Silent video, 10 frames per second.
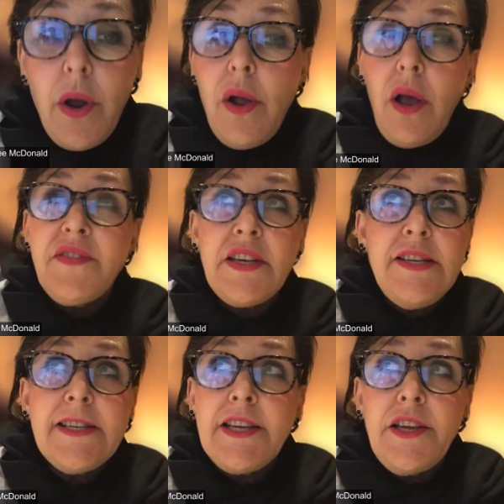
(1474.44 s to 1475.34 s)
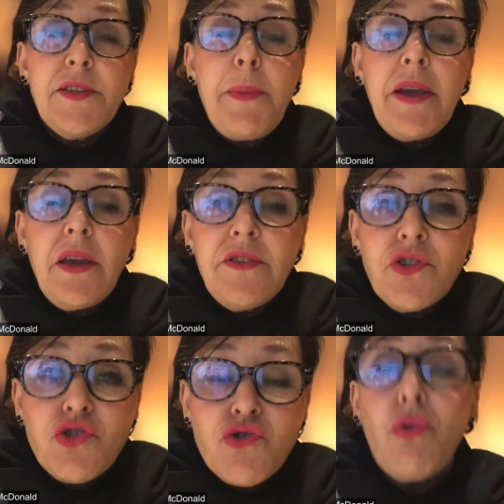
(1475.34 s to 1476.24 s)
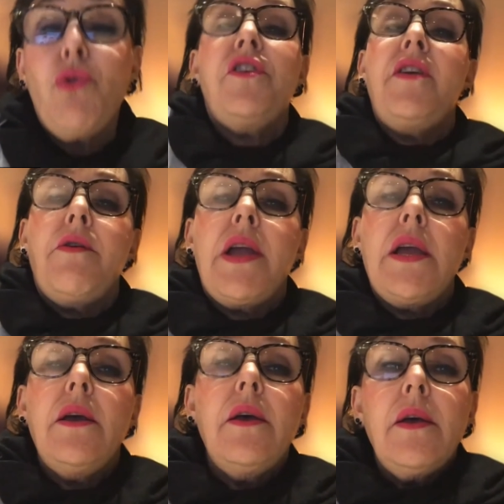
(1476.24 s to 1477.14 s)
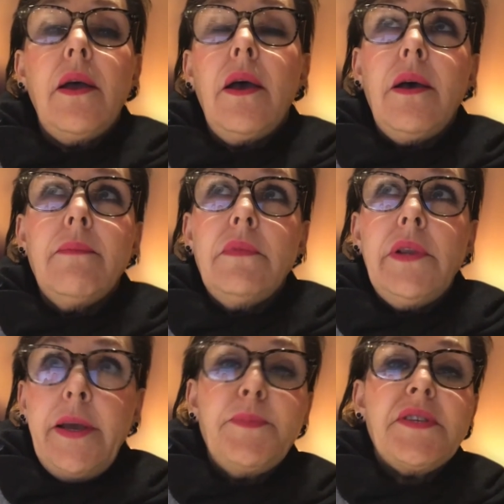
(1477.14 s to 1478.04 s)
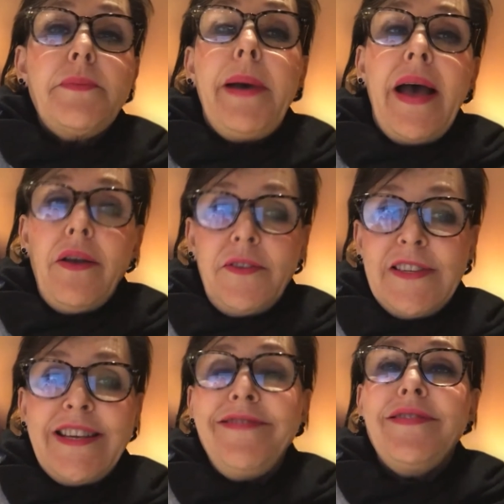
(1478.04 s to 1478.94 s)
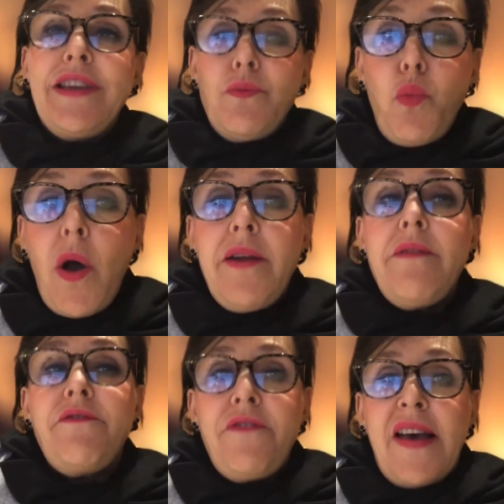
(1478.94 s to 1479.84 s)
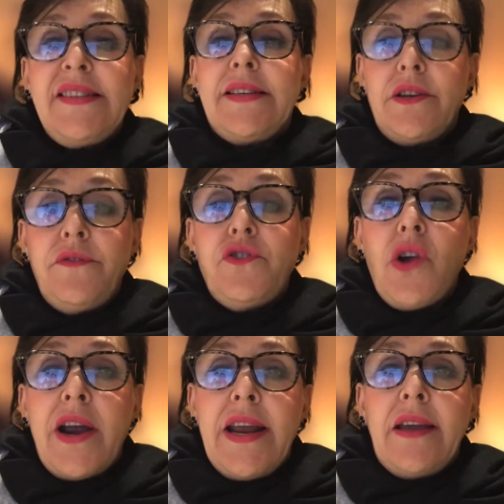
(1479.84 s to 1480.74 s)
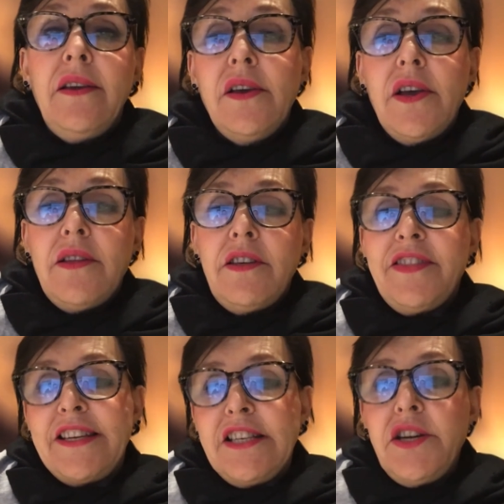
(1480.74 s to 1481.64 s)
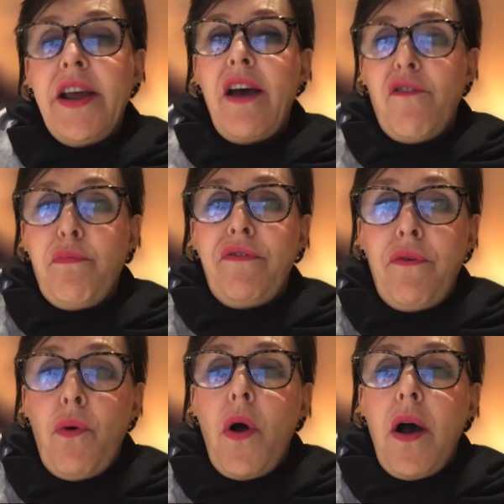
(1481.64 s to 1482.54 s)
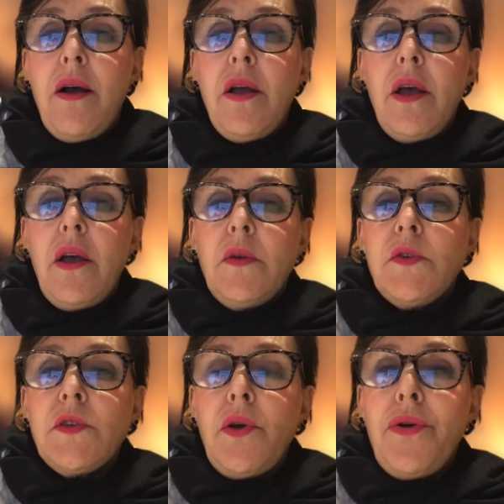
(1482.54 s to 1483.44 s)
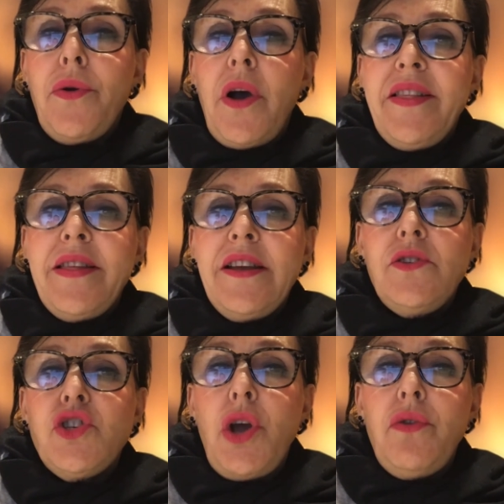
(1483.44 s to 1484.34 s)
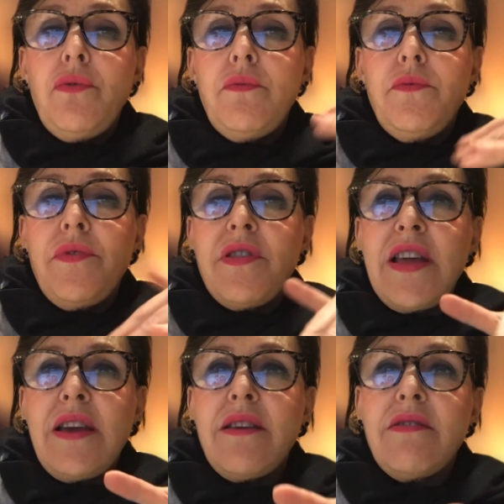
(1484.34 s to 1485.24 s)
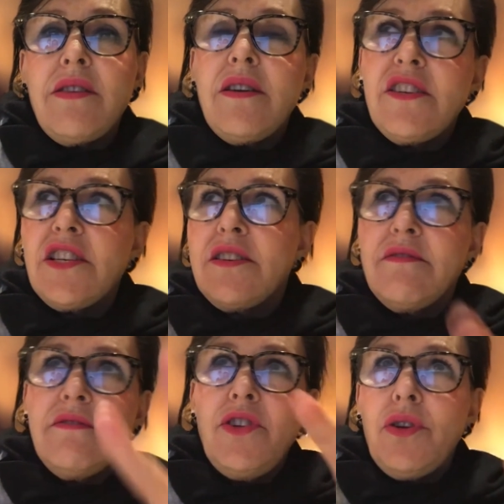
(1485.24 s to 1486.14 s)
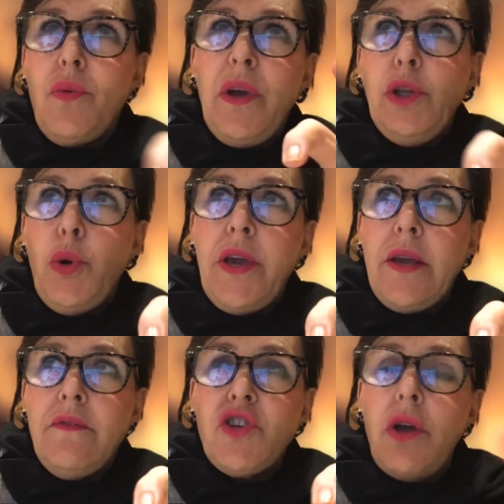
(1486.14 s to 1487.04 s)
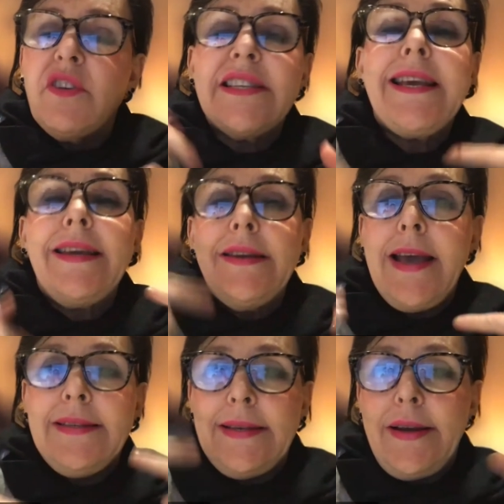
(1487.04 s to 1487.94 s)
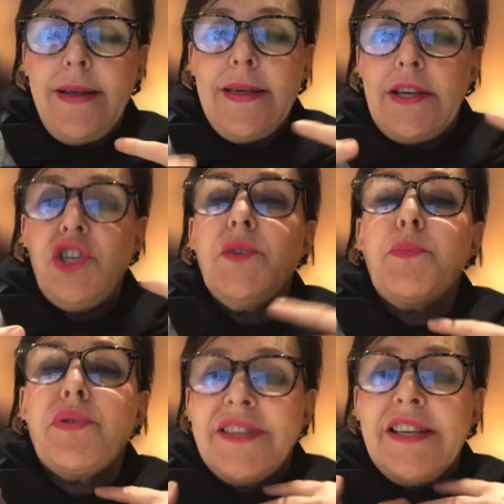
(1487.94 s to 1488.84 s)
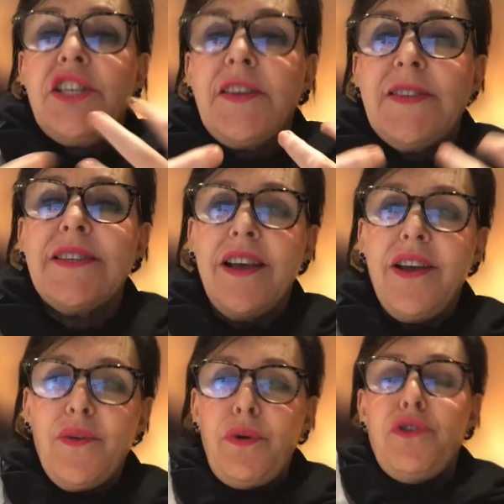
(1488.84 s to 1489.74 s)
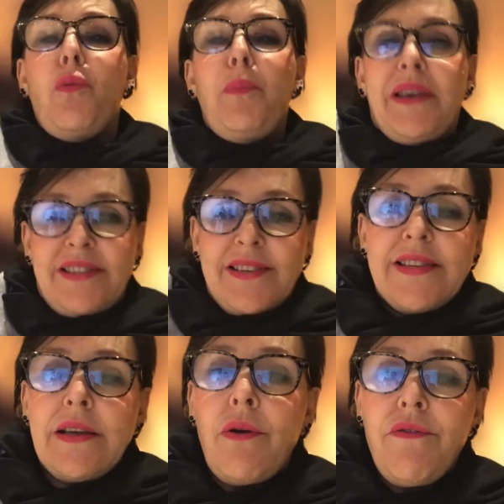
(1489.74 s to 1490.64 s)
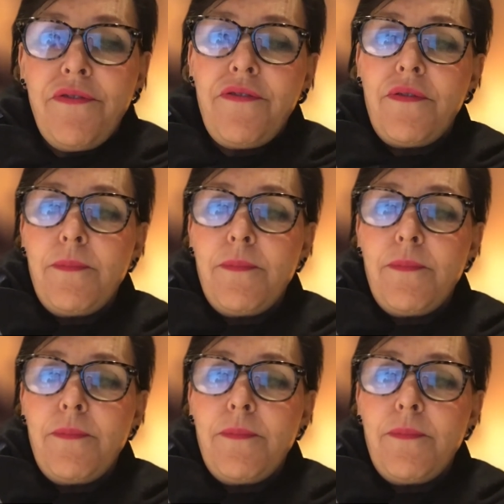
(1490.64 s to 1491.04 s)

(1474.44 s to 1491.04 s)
I've seen singers make extraordinary leaps and bounds in one facet of training that they didn't have before. So I think, don't think that, you know, don't second guess anything. Just present us with your best self.